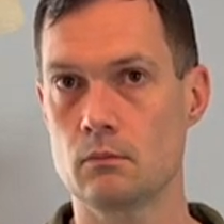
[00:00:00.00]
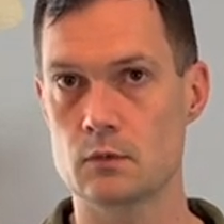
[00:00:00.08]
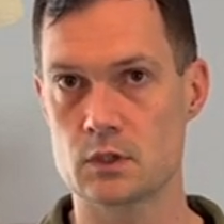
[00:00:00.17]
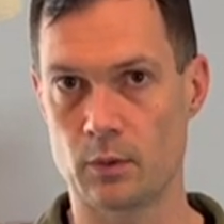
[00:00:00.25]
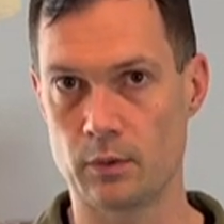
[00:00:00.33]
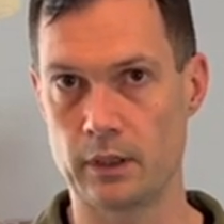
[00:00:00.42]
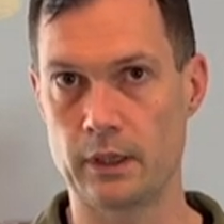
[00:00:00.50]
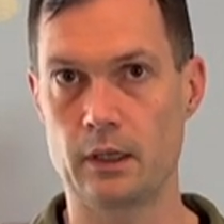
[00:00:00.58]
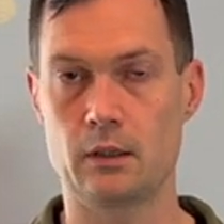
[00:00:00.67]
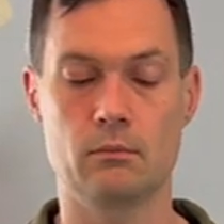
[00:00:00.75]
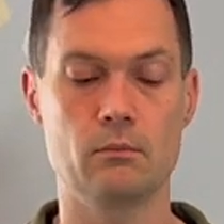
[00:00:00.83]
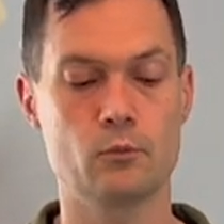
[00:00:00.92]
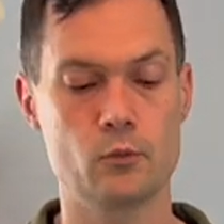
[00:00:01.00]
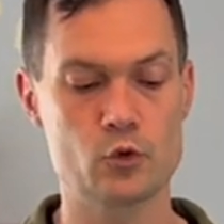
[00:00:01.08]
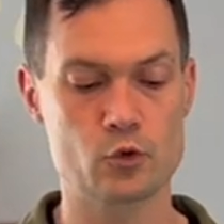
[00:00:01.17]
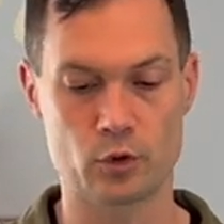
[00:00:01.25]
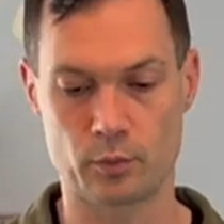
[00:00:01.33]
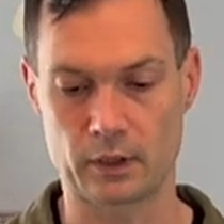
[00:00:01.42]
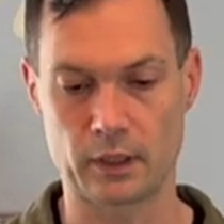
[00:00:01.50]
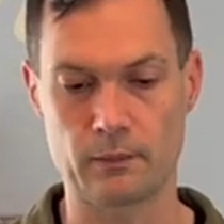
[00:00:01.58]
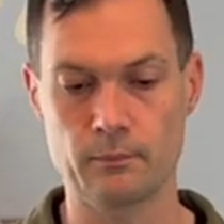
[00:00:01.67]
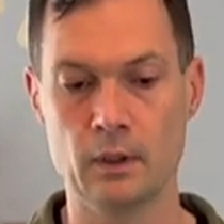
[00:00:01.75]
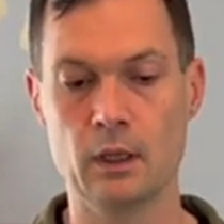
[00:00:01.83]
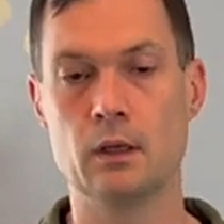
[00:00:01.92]
AA, AAA.
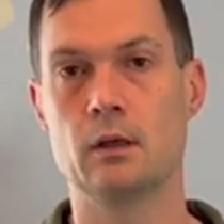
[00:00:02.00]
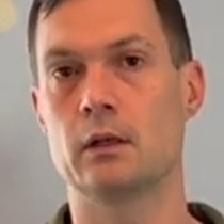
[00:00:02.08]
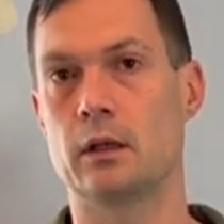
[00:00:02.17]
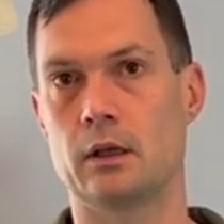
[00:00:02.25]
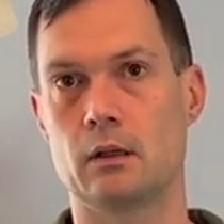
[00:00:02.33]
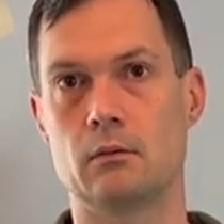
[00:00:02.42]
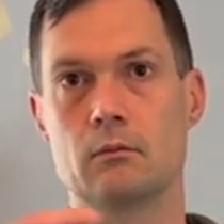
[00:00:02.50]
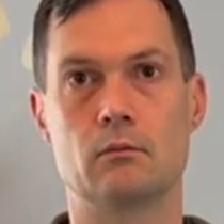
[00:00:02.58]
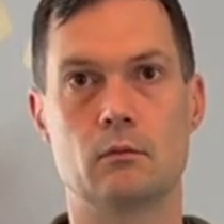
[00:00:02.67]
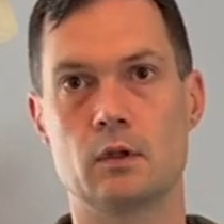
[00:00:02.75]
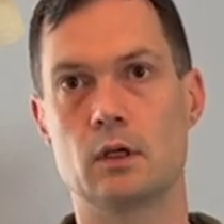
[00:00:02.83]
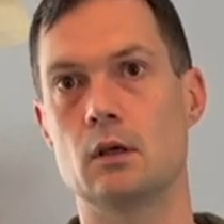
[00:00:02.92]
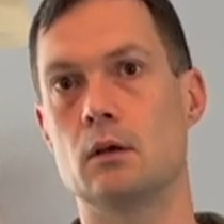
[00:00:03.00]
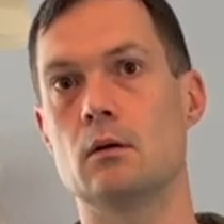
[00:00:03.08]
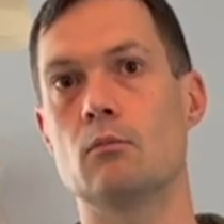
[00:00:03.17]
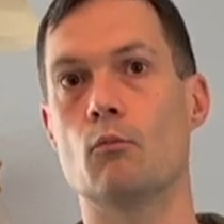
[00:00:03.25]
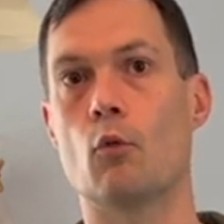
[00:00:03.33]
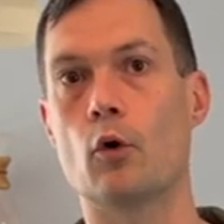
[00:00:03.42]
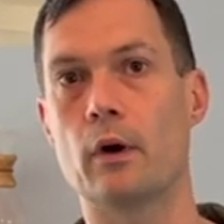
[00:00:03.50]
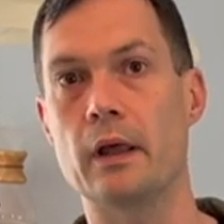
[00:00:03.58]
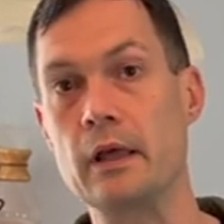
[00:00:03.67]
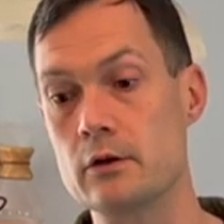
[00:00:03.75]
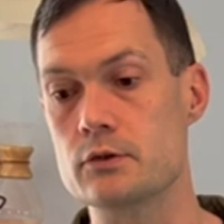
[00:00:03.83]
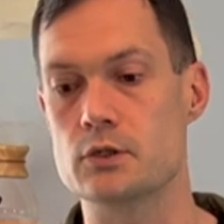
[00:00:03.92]
And the more
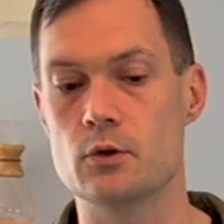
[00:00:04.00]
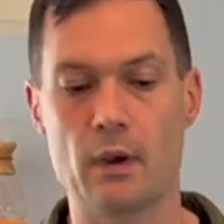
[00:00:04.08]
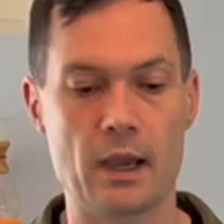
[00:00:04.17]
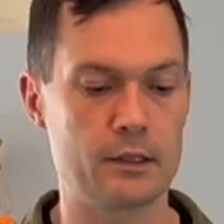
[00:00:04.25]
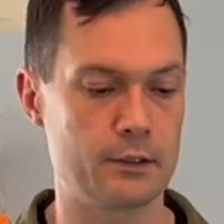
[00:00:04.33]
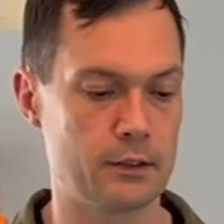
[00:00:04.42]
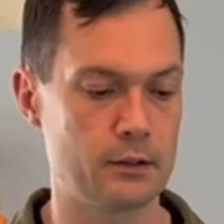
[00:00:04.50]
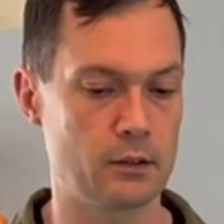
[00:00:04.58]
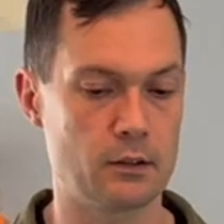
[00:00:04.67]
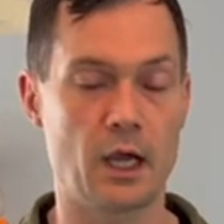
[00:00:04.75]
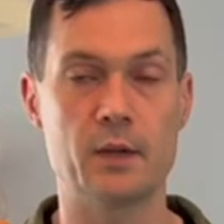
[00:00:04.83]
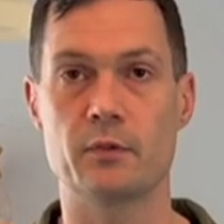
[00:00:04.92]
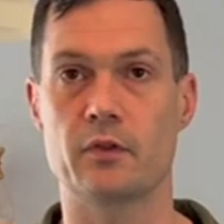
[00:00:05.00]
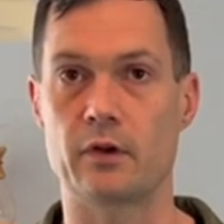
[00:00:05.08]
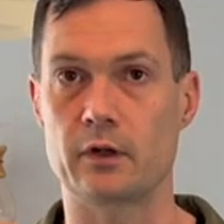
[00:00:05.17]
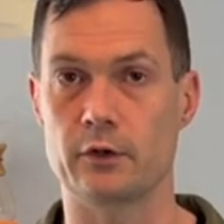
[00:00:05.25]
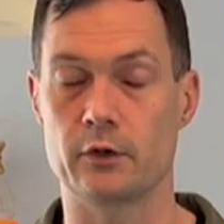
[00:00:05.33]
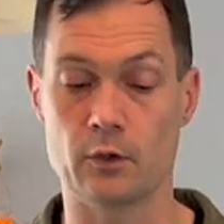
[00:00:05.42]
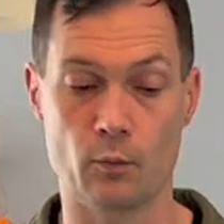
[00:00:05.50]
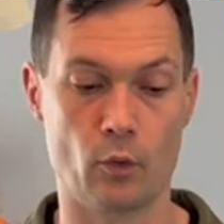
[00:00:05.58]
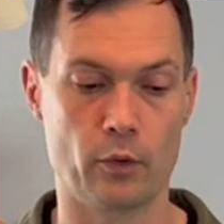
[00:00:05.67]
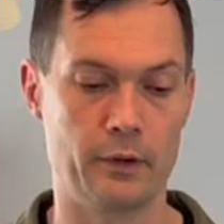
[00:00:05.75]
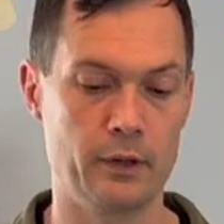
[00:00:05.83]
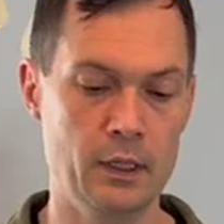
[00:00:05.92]
A's you add in, and hypothetically the
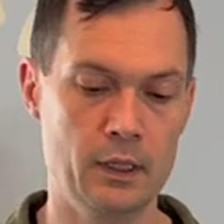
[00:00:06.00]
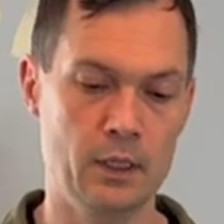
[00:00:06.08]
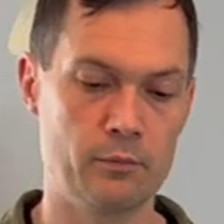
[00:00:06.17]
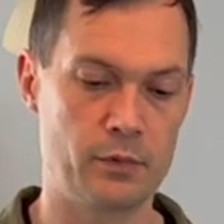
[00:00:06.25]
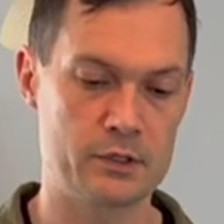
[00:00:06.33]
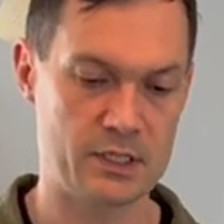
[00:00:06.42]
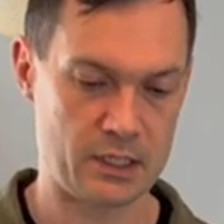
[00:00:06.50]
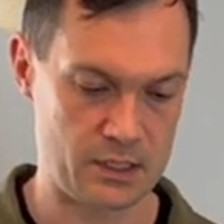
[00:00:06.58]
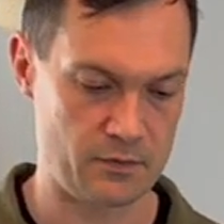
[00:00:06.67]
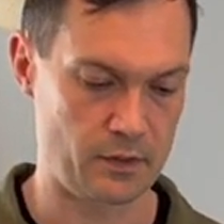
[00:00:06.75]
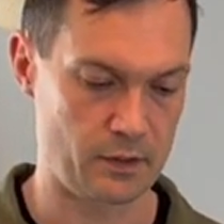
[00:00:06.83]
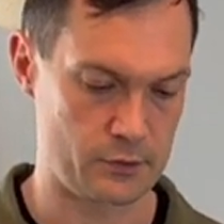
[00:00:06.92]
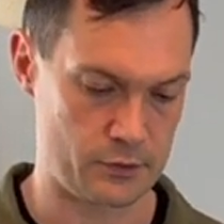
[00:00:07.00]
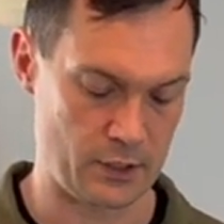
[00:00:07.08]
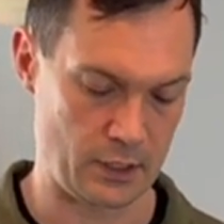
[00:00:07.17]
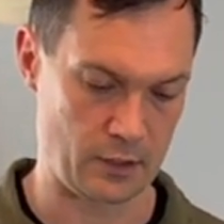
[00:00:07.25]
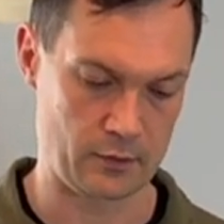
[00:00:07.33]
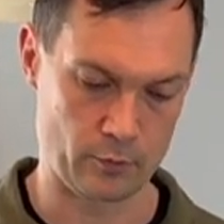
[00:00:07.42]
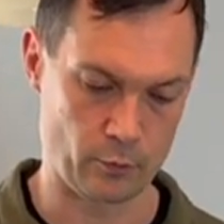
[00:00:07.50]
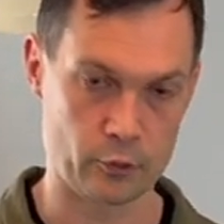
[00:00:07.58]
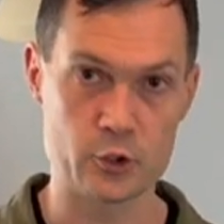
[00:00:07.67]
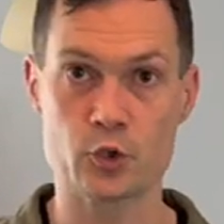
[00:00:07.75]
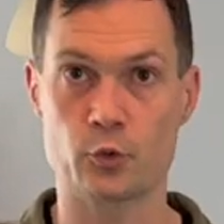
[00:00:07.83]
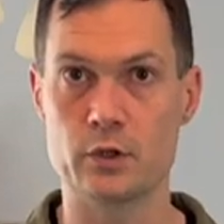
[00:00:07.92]
more protective it is, and the more
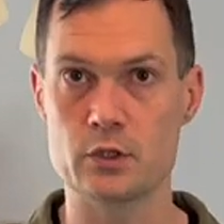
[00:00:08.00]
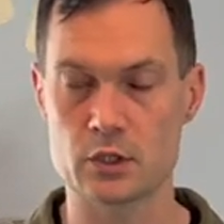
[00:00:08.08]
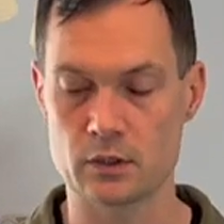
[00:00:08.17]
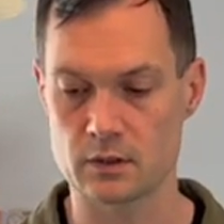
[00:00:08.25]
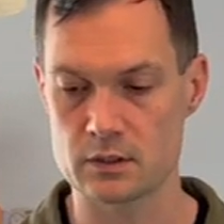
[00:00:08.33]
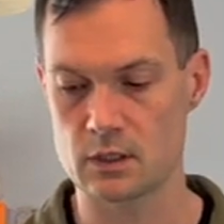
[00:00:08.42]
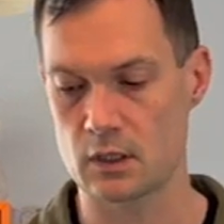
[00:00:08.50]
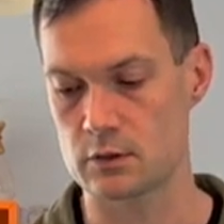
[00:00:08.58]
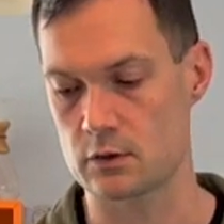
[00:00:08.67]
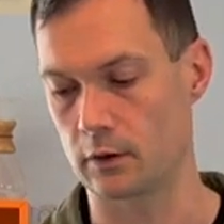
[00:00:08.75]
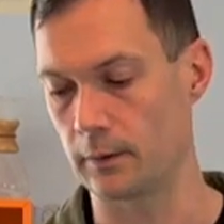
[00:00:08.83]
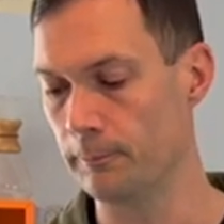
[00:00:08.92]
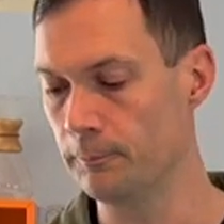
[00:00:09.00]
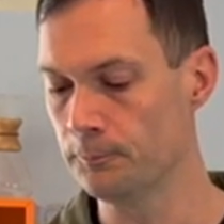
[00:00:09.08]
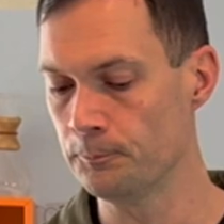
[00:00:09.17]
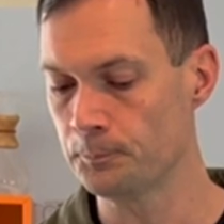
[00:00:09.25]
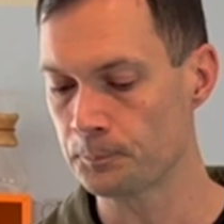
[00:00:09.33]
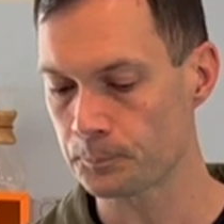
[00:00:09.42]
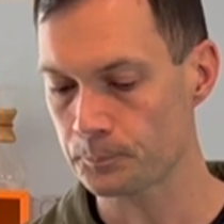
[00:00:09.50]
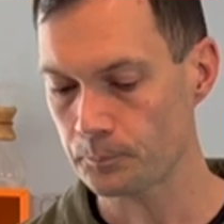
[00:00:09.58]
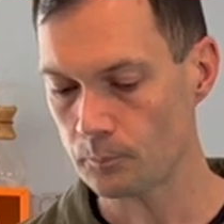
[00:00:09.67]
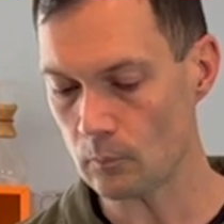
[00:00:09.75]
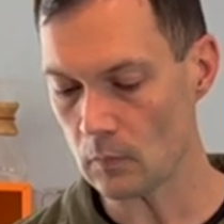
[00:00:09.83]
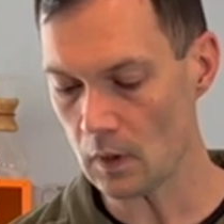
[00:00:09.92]
stringent the tests
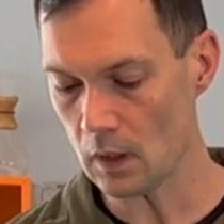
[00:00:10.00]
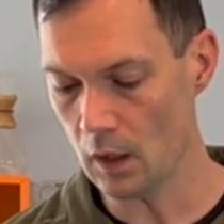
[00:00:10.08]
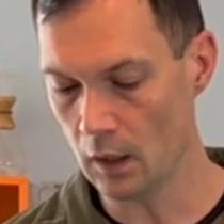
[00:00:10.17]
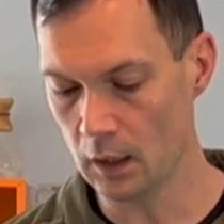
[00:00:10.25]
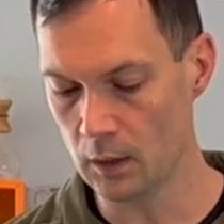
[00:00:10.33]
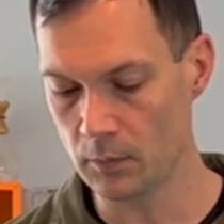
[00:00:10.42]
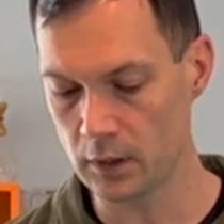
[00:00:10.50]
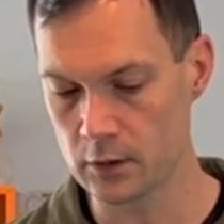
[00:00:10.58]
are.